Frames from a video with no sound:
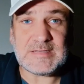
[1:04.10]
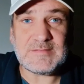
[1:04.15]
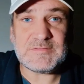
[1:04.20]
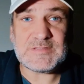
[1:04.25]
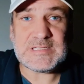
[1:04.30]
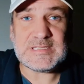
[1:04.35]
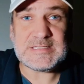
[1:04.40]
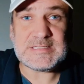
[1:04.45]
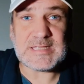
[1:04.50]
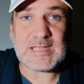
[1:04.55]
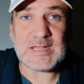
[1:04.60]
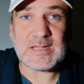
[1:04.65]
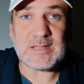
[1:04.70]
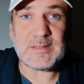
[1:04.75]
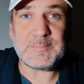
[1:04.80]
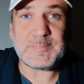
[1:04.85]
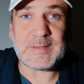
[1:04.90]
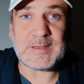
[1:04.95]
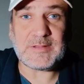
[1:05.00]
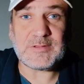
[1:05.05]
deal of
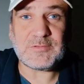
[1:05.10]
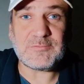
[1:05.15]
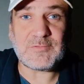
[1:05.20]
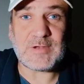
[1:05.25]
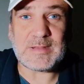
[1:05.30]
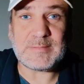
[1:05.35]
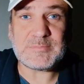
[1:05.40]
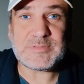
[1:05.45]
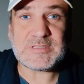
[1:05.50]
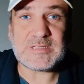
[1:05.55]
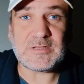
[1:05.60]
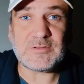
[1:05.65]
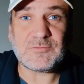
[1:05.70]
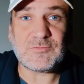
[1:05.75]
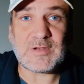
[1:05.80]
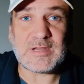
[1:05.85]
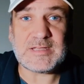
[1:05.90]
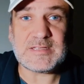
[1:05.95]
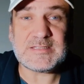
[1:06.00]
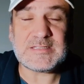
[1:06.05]
detail about the
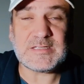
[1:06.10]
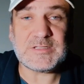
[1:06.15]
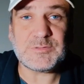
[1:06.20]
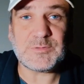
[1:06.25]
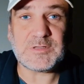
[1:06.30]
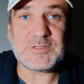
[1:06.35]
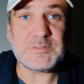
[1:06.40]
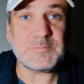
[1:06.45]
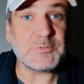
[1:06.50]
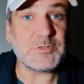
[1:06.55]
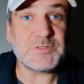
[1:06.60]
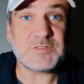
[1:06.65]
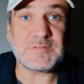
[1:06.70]
Ramsdale-Raya situation,